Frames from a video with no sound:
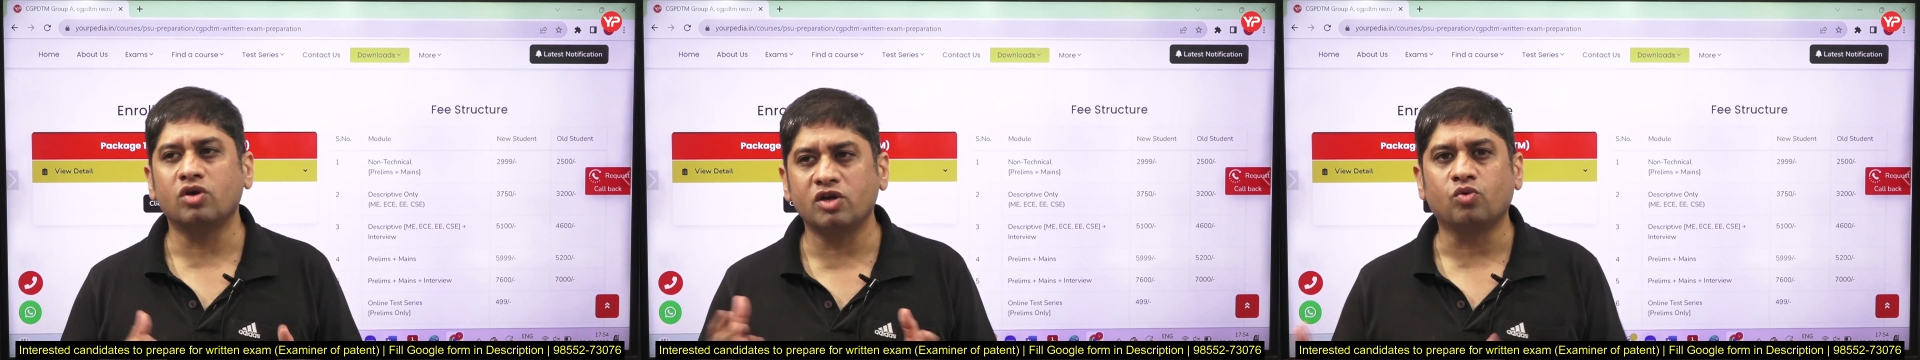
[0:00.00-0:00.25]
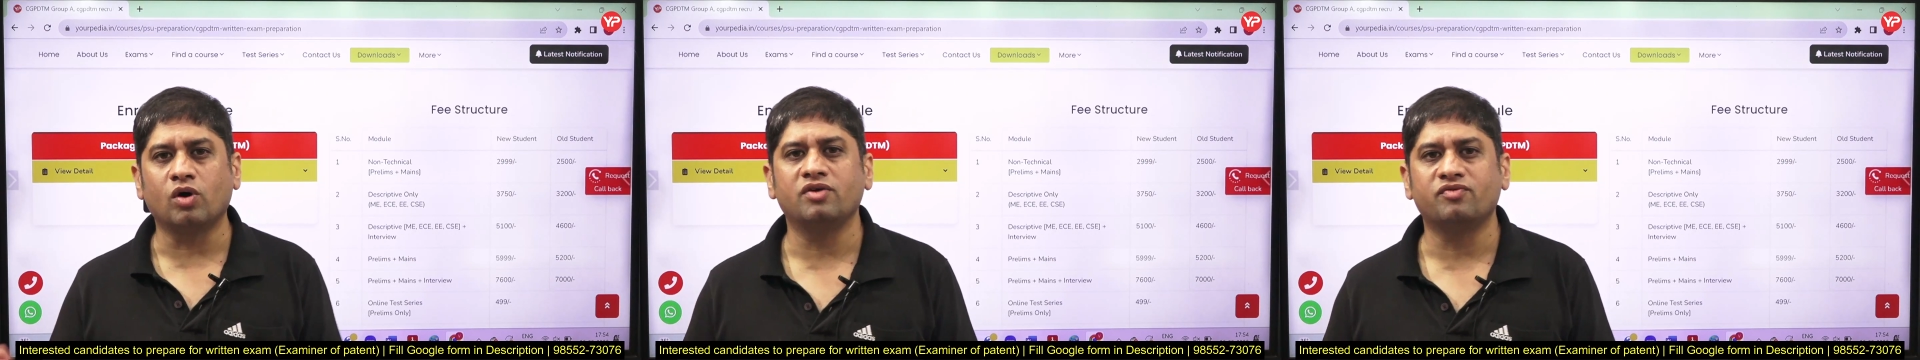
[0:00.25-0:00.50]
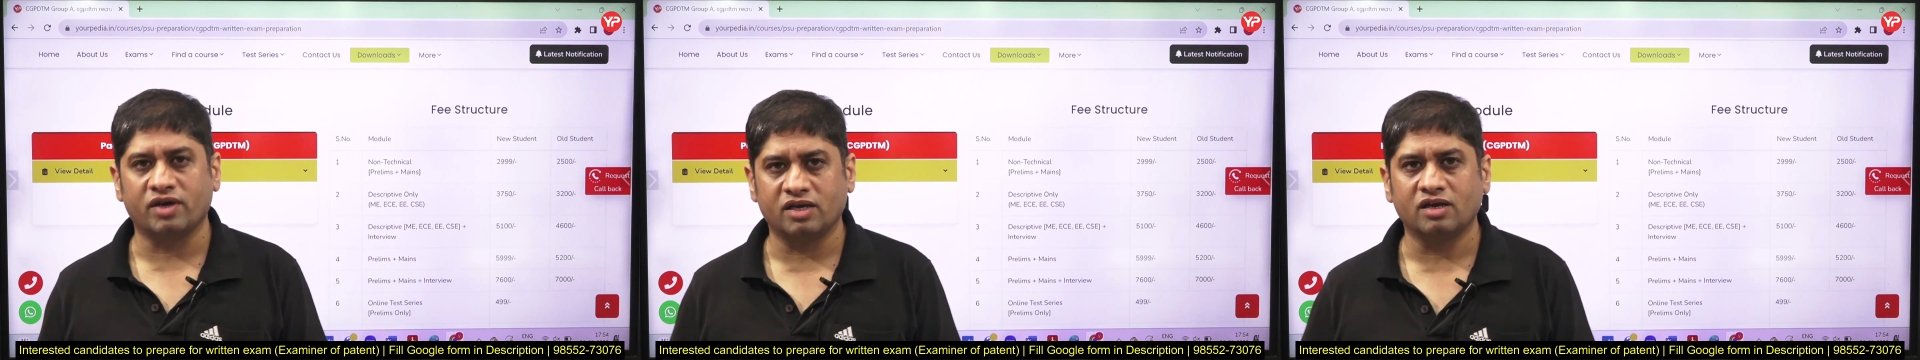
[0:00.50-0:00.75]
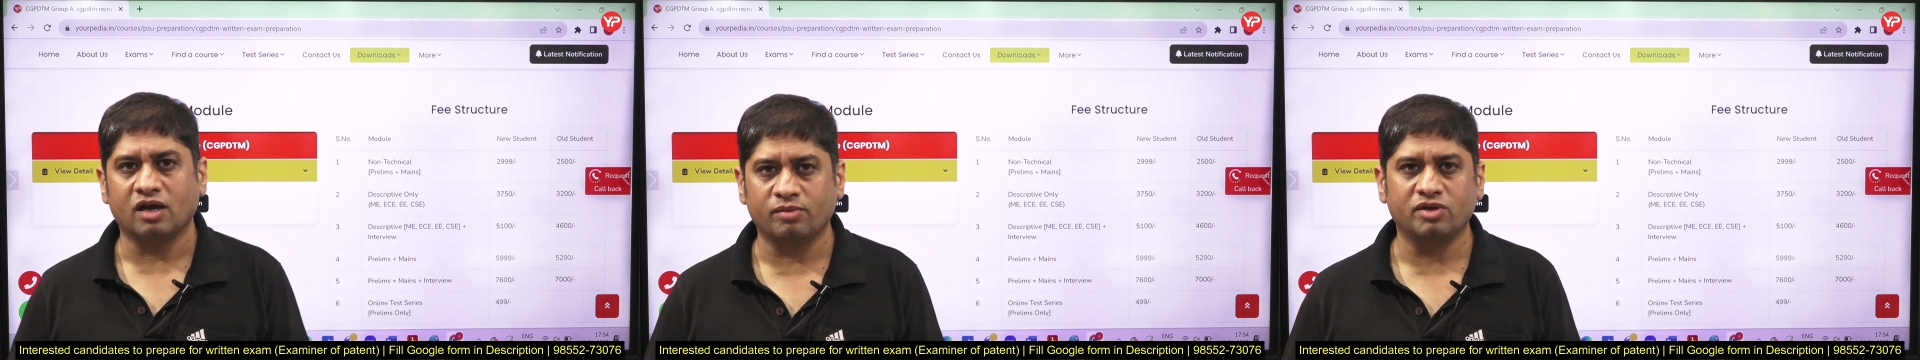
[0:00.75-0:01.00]
only
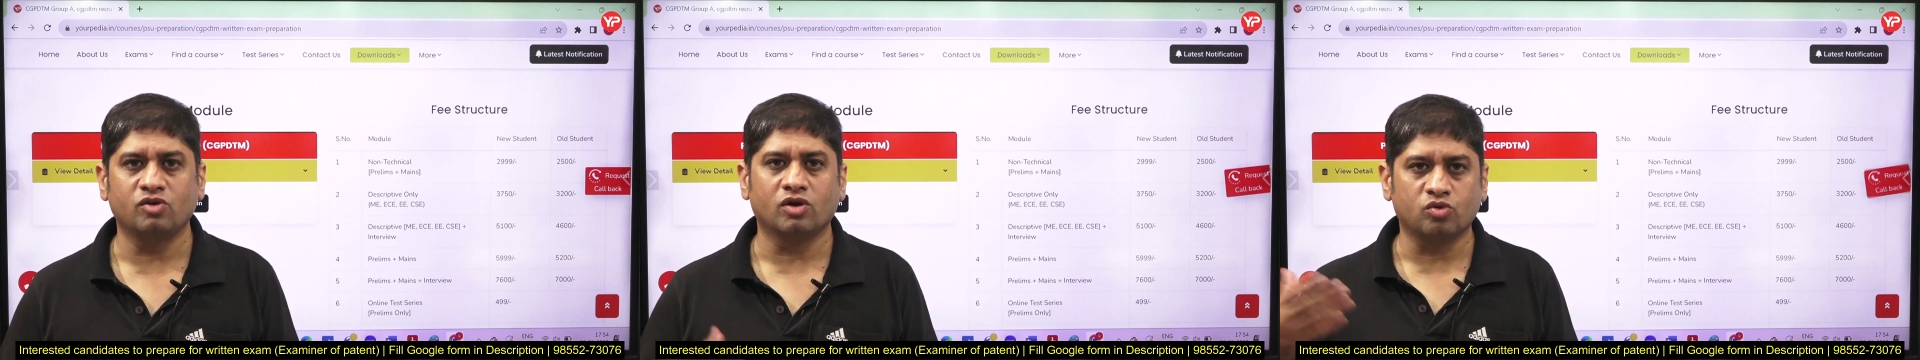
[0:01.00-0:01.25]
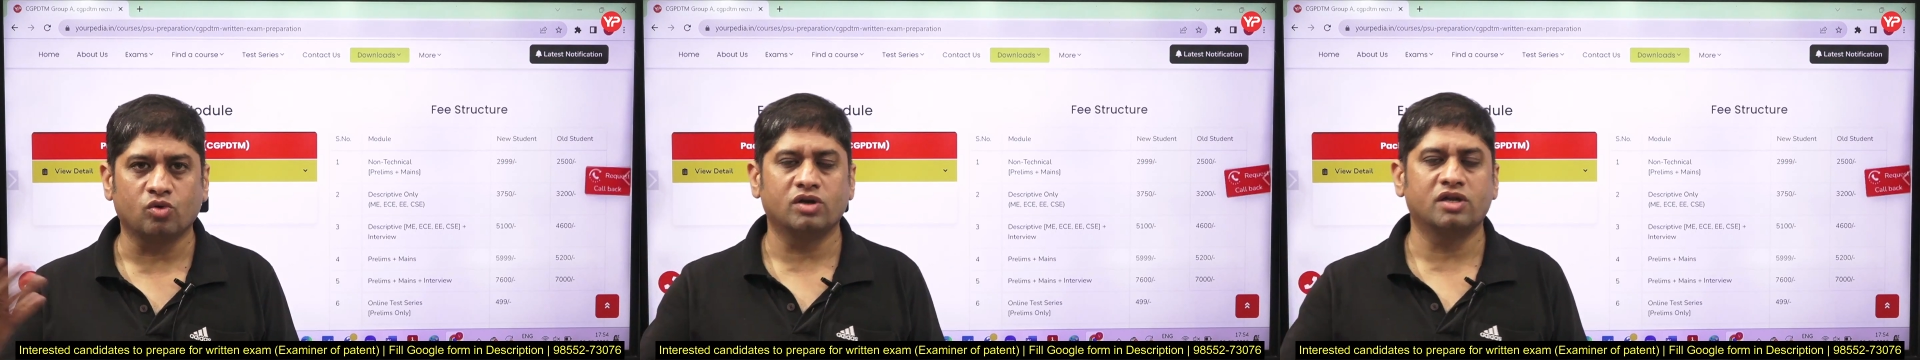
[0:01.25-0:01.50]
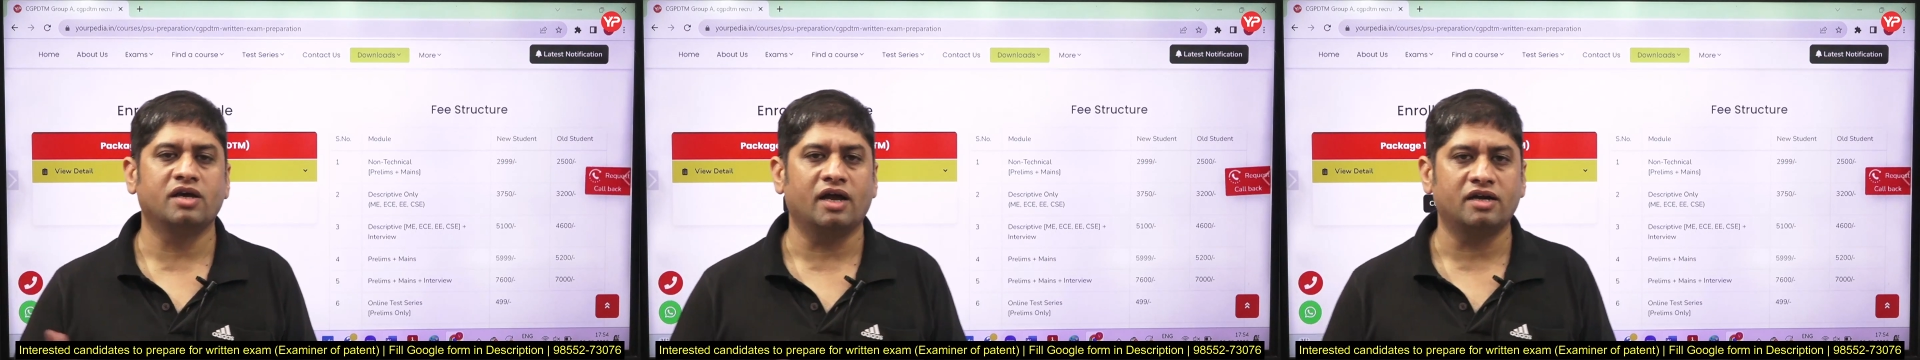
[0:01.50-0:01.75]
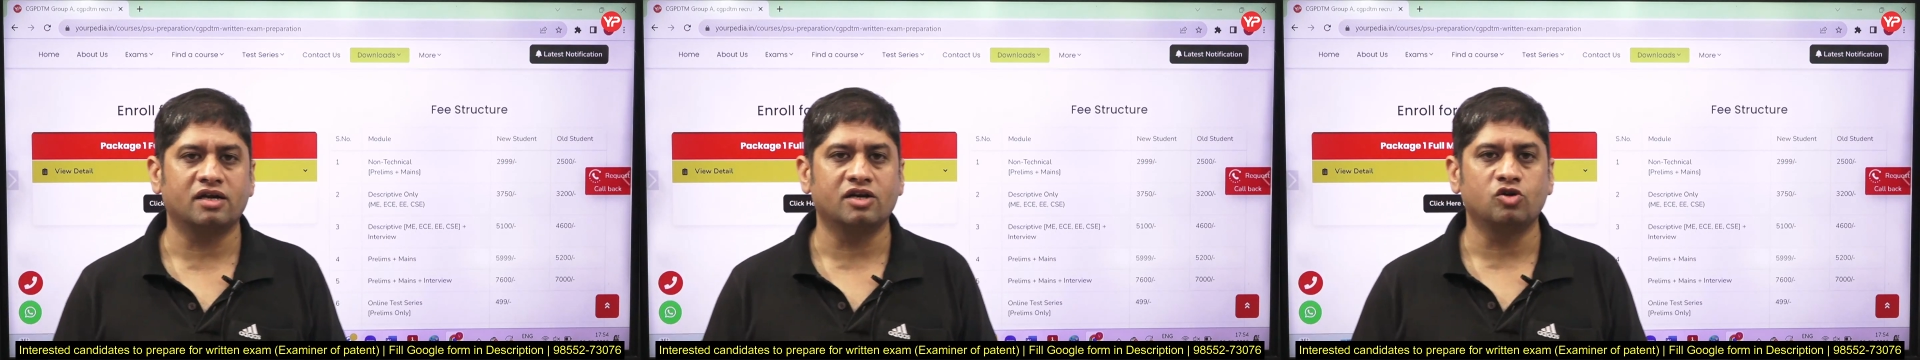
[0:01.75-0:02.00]
qualifying, I mean you have to only
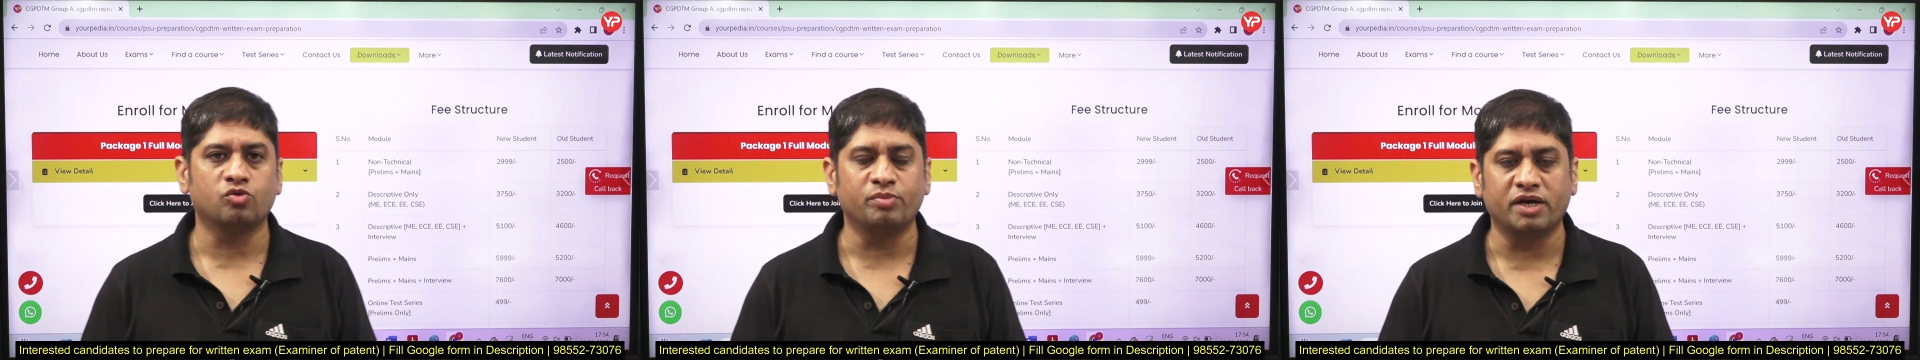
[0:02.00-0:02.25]
enter into